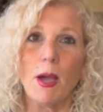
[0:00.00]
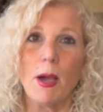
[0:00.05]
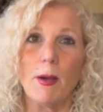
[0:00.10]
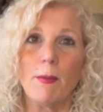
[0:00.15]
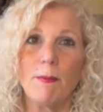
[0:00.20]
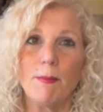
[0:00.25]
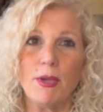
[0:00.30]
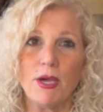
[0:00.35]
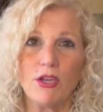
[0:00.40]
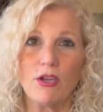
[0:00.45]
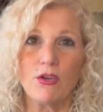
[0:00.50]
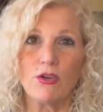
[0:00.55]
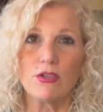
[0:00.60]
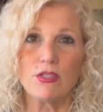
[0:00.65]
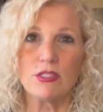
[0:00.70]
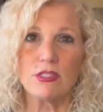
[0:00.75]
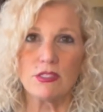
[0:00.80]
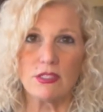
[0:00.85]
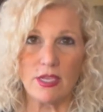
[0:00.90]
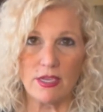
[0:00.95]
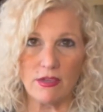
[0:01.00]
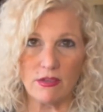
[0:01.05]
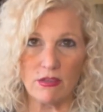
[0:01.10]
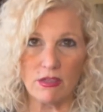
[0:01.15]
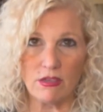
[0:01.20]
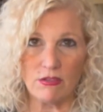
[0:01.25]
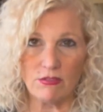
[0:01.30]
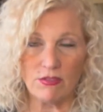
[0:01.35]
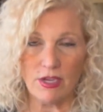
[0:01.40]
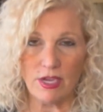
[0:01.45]
a better scale
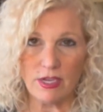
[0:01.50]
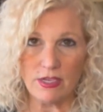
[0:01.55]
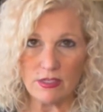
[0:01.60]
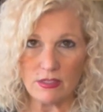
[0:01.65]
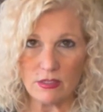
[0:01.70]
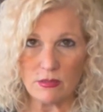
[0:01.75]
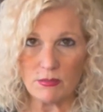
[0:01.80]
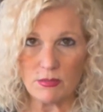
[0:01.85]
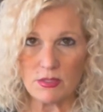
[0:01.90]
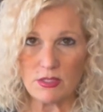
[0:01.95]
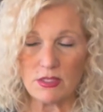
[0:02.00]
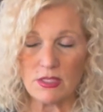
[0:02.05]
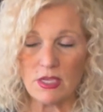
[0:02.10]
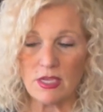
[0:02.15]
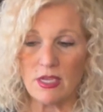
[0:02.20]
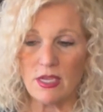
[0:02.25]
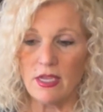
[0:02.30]
of items.